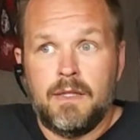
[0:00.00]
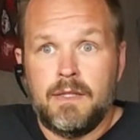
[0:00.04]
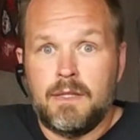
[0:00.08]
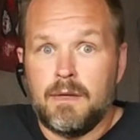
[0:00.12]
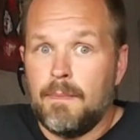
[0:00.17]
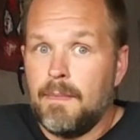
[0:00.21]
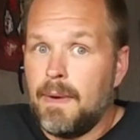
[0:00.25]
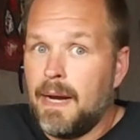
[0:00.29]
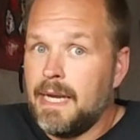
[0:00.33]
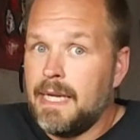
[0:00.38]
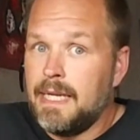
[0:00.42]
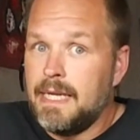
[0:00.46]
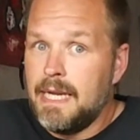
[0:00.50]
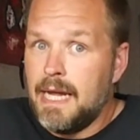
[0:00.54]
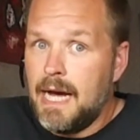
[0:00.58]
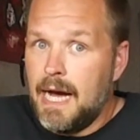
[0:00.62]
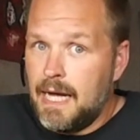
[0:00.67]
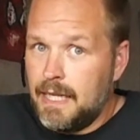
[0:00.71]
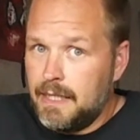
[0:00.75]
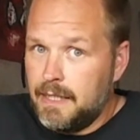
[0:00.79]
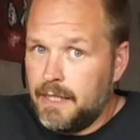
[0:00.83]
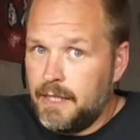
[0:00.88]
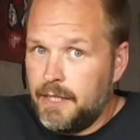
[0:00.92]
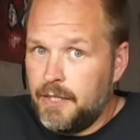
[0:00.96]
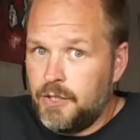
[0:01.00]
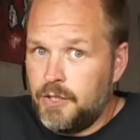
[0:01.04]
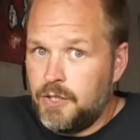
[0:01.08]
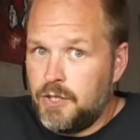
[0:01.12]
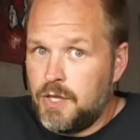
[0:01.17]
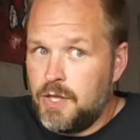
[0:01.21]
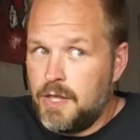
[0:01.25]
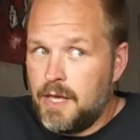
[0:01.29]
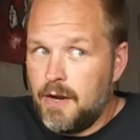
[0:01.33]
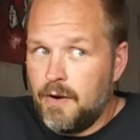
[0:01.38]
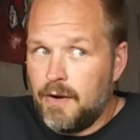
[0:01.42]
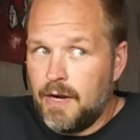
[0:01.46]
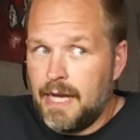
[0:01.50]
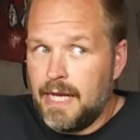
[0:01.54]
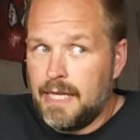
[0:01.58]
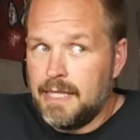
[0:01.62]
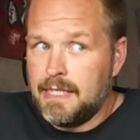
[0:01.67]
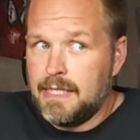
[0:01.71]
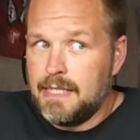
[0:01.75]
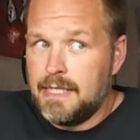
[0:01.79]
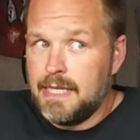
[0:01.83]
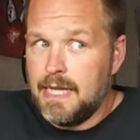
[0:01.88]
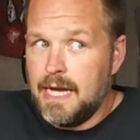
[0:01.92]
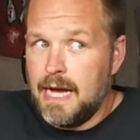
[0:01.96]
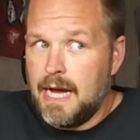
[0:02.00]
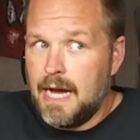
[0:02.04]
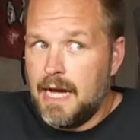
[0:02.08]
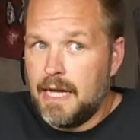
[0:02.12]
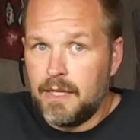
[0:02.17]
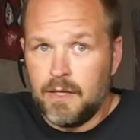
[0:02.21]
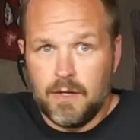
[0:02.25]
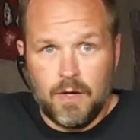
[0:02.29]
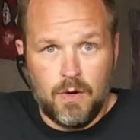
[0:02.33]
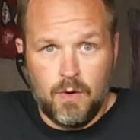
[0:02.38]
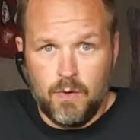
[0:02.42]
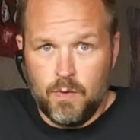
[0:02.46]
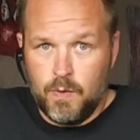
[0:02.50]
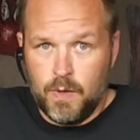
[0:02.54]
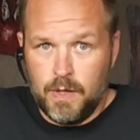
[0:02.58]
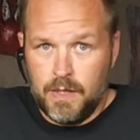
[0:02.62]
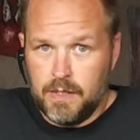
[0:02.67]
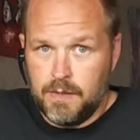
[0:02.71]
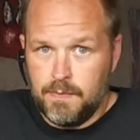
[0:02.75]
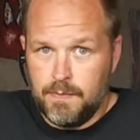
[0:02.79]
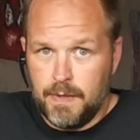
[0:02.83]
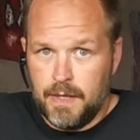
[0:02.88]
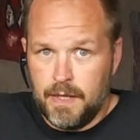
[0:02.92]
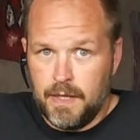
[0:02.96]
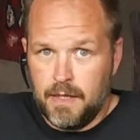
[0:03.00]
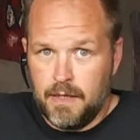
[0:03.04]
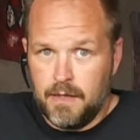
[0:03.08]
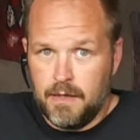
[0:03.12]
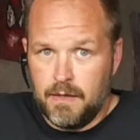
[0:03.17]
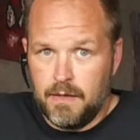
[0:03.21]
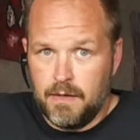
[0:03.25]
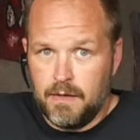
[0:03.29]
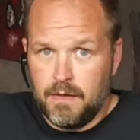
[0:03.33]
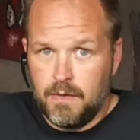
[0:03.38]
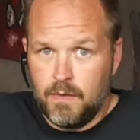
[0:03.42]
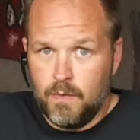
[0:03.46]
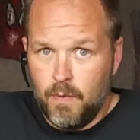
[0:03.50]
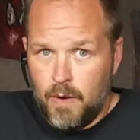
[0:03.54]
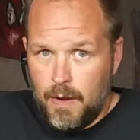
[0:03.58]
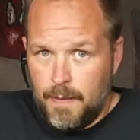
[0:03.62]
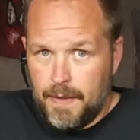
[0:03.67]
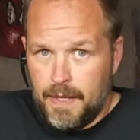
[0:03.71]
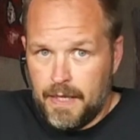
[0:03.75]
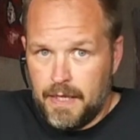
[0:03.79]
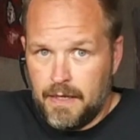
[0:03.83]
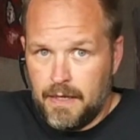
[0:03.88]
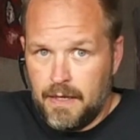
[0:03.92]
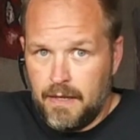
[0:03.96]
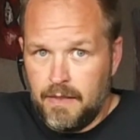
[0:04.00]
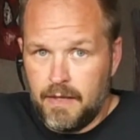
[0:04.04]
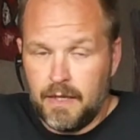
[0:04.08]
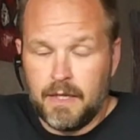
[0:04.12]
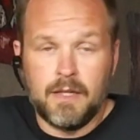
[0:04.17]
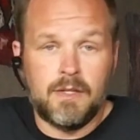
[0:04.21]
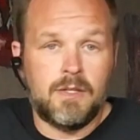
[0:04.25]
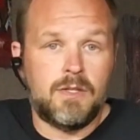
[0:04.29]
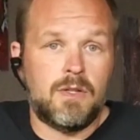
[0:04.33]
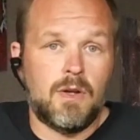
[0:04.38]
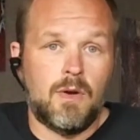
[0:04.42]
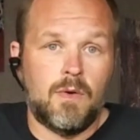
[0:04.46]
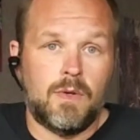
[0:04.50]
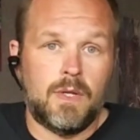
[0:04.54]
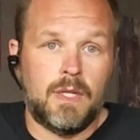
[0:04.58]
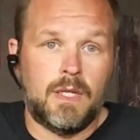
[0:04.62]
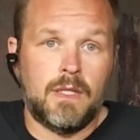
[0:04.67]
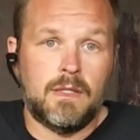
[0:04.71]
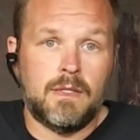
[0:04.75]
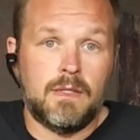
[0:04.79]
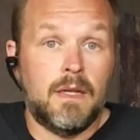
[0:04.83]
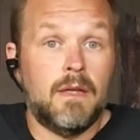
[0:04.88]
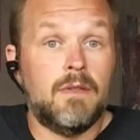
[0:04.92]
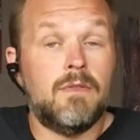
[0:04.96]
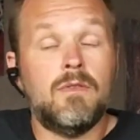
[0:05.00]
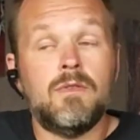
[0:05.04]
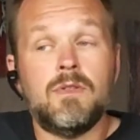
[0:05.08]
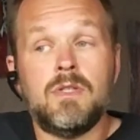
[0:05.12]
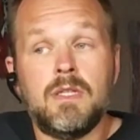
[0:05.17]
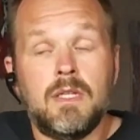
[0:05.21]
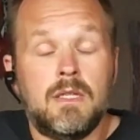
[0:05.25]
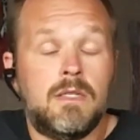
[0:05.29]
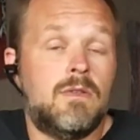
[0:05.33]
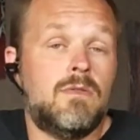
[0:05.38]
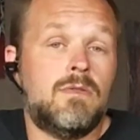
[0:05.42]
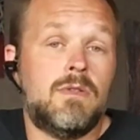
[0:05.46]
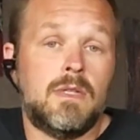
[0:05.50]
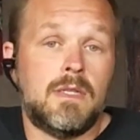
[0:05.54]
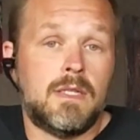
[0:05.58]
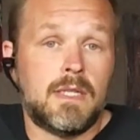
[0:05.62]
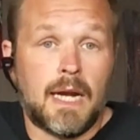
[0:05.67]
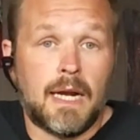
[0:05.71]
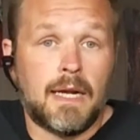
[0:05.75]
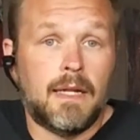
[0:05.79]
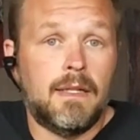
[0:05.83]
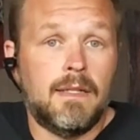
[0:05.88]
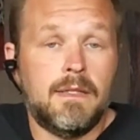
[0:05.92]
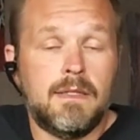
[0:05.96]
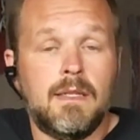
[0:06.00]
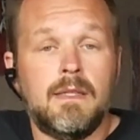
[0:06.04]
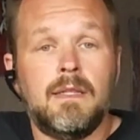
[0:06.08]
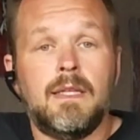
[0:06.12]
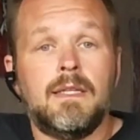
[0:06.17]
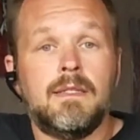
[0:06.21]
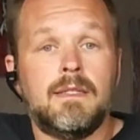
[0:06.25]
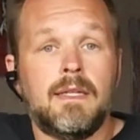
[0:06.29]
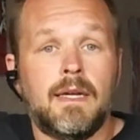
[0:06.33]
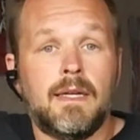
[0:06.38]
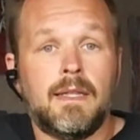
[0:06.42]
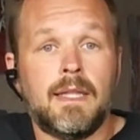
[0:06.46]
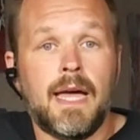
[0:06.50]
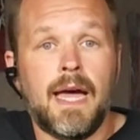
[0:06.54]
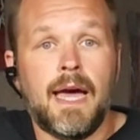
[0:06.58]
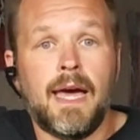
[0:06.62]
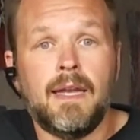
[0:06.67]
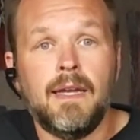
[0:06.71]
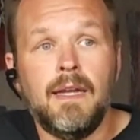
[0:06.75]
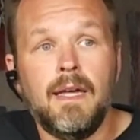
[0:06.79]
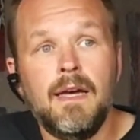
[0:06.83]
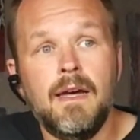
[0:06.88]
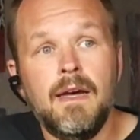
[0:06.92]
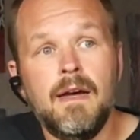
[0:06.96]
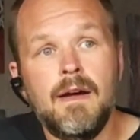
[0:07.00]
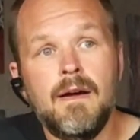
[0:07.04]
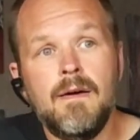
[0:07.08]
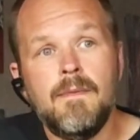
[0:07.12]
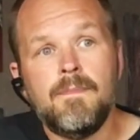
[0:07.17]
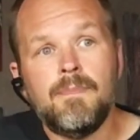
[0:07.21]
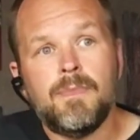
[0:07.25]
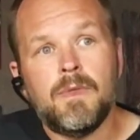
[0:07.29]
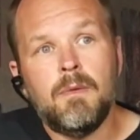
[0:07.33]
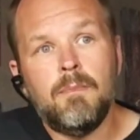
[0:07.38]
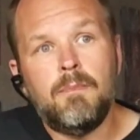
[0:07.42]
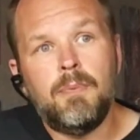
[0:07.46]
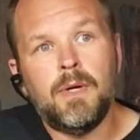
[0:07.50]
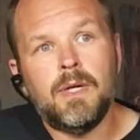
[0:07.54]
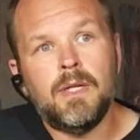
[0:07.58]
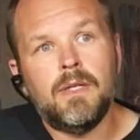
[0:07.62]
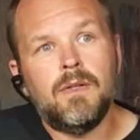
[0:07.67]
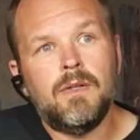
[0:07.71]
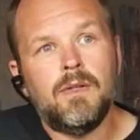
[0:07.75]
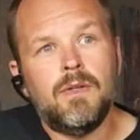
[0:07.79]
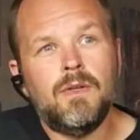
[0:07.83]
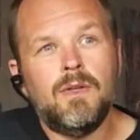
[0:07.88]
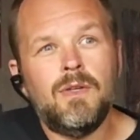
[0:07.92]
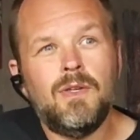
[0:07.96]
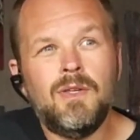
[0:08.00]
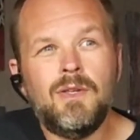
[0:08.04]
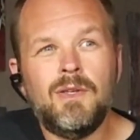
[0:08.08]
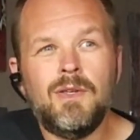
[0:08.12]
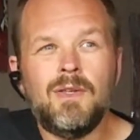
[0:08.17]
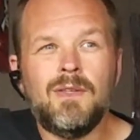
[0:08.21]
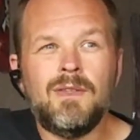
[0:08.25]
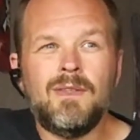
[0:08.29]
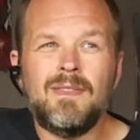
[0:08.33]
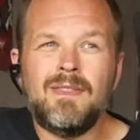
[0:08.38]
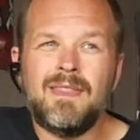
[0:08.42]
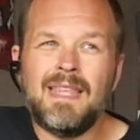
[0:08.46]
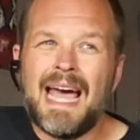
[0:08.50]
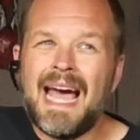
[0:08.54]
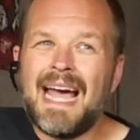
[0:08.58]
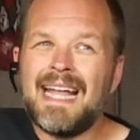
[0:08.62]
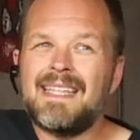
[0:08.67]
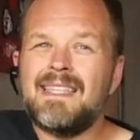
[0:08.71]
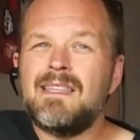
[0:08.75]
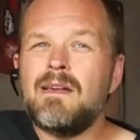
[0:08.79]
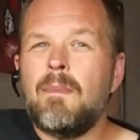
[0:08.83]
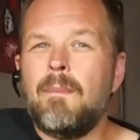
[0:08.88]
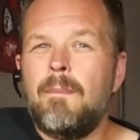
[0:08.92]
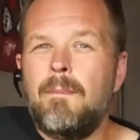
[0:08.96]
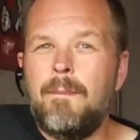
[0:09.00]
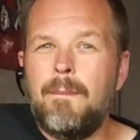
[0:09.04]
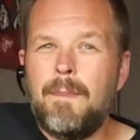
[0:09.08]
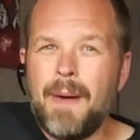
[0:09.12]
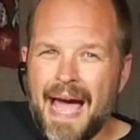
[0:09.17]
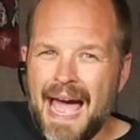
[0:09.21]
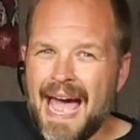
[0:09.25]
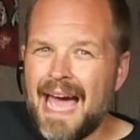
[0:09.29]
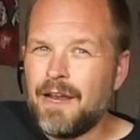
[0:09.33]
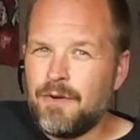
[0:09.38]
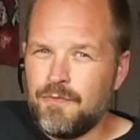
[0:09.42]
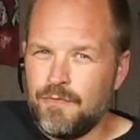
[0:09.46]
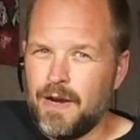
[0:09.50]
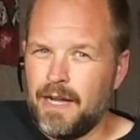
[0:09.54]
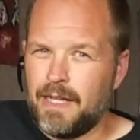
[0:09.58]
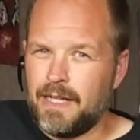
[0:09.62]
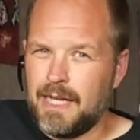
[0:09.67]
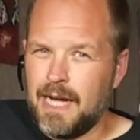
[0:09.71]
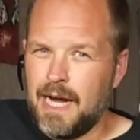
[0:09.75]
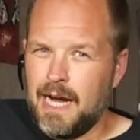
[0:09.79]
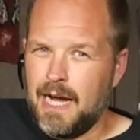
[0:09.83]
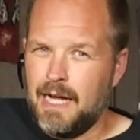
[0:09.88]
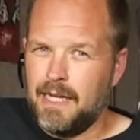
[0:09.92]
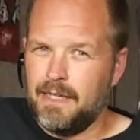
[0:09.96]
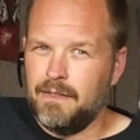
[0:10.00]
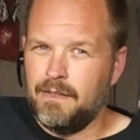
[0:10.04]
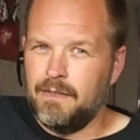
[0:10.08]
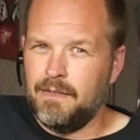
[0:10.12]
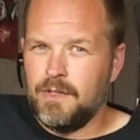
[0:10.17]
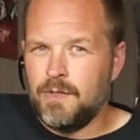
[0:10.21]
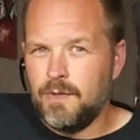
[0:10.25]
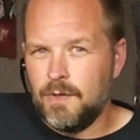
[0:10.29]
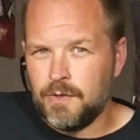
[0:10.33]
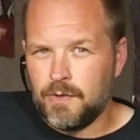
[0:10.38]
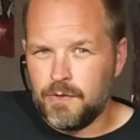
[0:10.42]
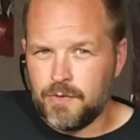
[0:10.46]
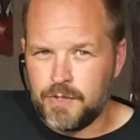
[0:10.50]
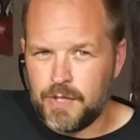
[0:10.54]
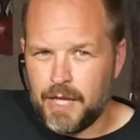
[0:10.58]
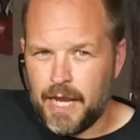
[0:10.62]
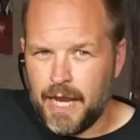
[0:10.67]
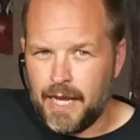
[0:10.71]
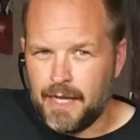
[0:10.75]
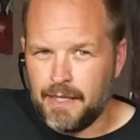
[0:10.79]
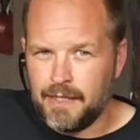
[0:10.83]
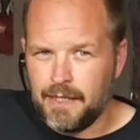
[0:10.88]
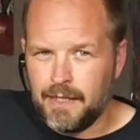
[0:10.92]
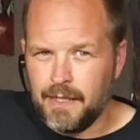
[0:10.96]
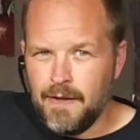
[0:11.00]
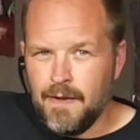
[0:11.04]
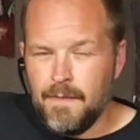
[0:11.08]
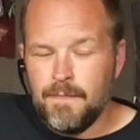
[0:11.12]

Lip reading: To my knowledge, there has not always been women in the custodies. Now, there's Sisters of Silence and things like that, but that's a bad retcon, you understand?